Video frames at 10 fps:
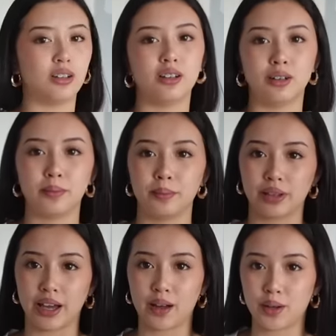Um, but
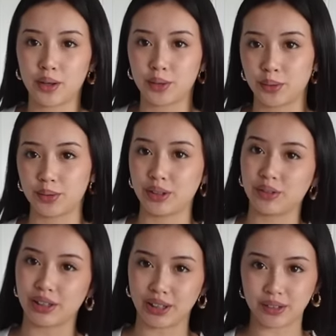yeah really,
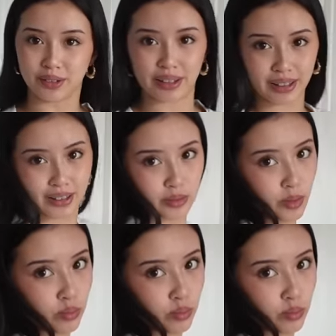really cute. I like this one.